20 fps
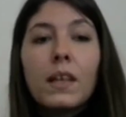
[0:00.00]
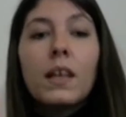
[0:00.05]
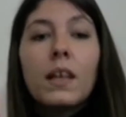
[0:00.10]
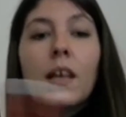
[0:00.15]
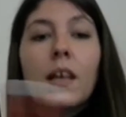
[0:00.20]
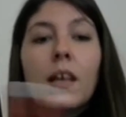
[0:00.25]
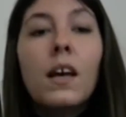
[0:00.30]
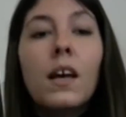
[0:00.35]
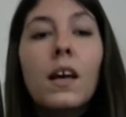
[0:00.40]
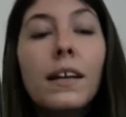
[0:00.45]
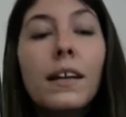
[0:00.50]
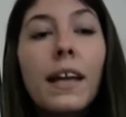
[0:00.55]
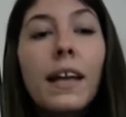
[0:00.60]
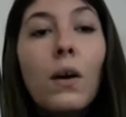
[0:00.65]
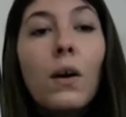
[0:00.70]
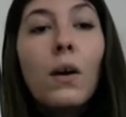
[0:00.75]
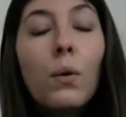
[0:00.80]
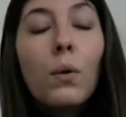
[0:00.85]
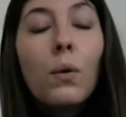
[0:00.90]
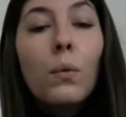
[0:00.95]
Now,
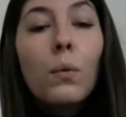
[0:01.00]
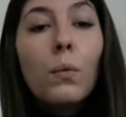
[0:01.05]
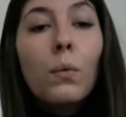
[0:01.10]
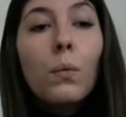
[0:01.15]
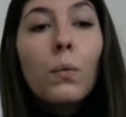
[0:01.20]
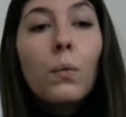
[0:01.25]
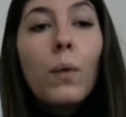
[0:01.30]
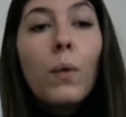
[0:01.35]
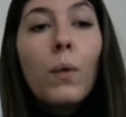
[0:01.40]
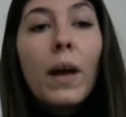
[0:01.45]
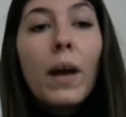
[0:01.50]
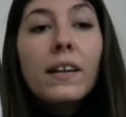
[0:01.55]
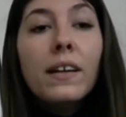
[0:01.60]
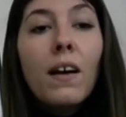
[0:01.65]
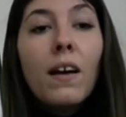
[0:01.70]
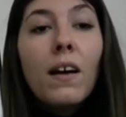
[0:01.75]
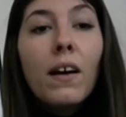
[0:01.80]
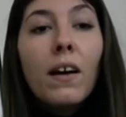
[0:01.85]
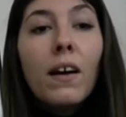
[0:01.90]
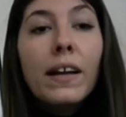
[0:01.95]
when
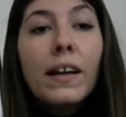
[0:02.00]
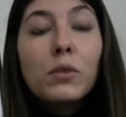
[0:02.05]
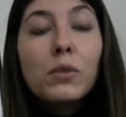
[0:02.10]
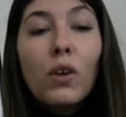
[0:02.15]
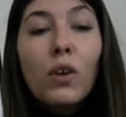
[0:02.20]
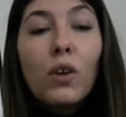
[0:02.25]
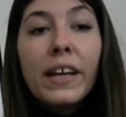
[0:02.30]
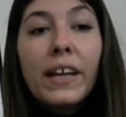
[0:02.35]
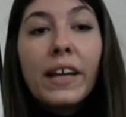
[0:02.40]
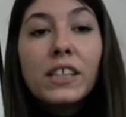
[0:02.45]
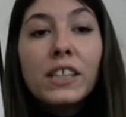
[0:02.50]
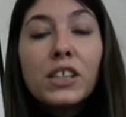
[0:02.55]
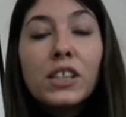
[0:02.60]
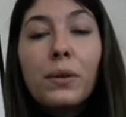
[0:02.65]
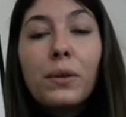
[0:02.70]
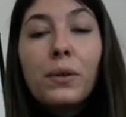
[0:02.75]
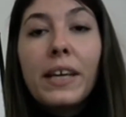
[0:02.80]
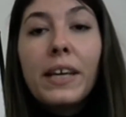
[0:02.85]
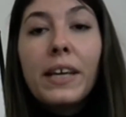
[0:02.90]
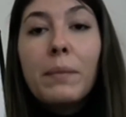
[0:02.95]
I am trying to
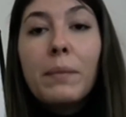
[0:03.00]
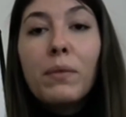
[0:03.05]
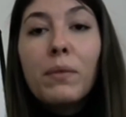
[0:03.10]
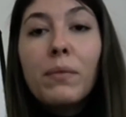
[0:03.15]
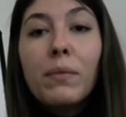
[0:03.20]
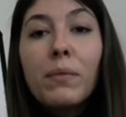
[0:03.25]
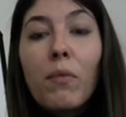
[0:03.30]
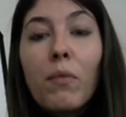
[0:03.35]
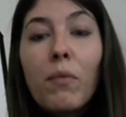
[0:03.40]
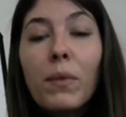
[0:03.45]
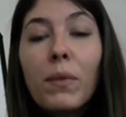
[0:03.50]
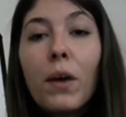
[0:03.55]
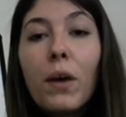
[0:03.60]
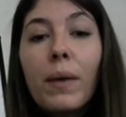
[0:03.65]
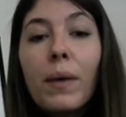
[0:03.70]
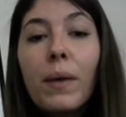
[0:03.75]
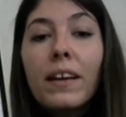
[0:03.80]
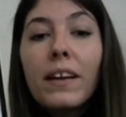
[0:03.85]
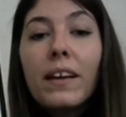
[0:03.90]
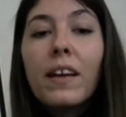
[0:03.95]
keep a rhythm
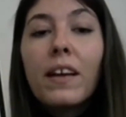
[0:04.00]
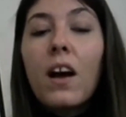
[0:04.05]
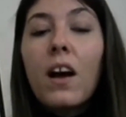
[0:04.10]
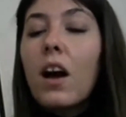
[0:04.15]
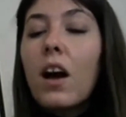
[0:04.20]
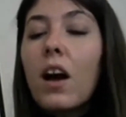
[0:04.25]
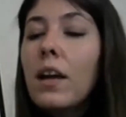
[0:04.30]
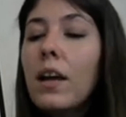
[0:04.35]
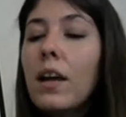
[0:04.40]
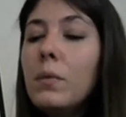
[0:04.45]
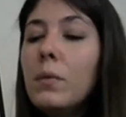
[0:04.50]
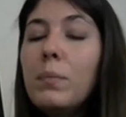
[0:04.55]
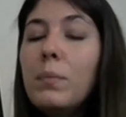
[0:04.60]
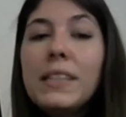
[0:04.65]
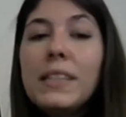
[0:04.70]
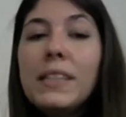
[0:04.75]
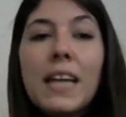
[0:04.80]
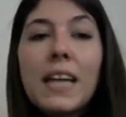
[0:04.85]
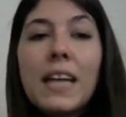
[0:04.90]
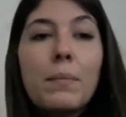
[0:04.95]
going, I will be
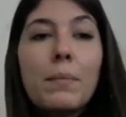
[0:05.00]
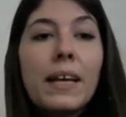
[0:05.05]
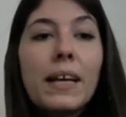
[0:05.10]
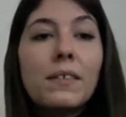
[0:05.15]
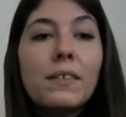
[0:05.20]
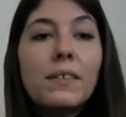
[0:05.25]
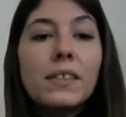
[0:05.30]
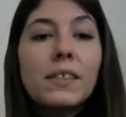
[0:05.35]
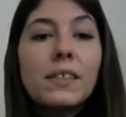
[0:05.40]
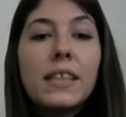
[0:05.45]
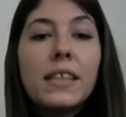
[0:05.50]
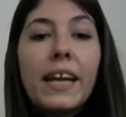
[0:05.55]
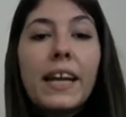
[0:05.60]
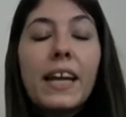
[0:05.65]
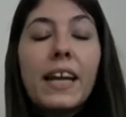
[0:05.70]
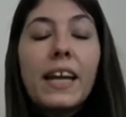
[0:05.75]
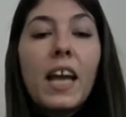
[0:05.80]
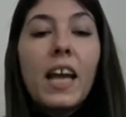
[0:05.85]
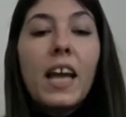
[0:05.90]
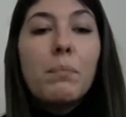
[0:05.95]
tapping out today
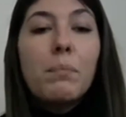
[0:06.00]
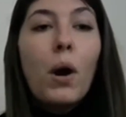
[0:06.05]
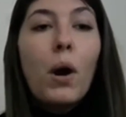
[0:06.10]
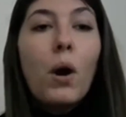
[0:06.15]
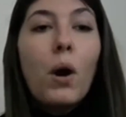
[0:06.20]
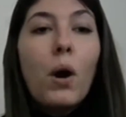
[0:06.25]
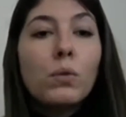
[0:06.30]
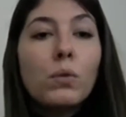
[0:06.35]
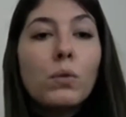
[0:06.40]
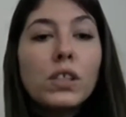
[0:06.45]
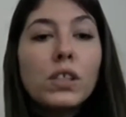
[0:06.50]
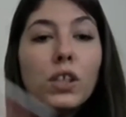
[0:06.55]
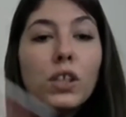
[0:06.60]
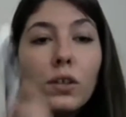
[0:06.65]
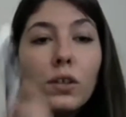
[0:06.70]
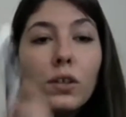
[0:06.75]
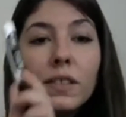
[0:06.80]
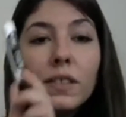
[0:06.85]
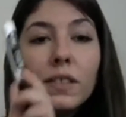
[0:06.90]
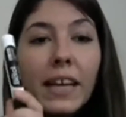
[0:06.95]
a pulse
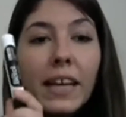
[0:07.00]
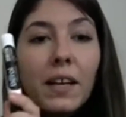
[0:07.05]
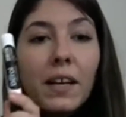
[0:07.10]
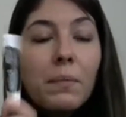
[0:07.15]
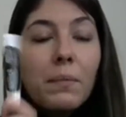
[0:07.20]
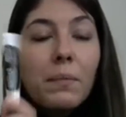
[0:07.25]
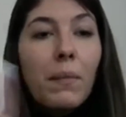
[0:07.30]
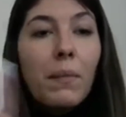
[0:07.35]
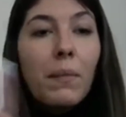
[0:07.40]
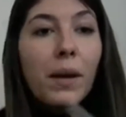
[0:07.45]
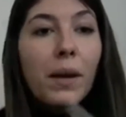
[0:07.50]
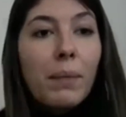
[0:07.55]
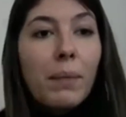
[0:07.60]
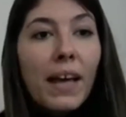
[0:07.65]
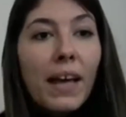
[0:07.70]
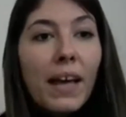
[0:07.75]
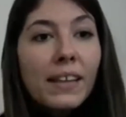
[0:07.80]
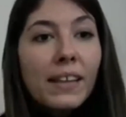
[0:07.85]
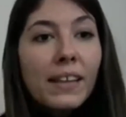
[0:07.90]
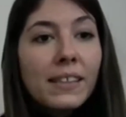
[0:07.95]
using my
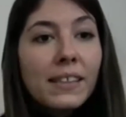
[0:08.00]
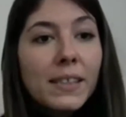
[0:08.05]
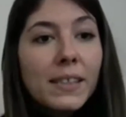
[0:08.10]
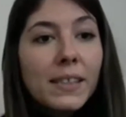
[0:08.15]
pens.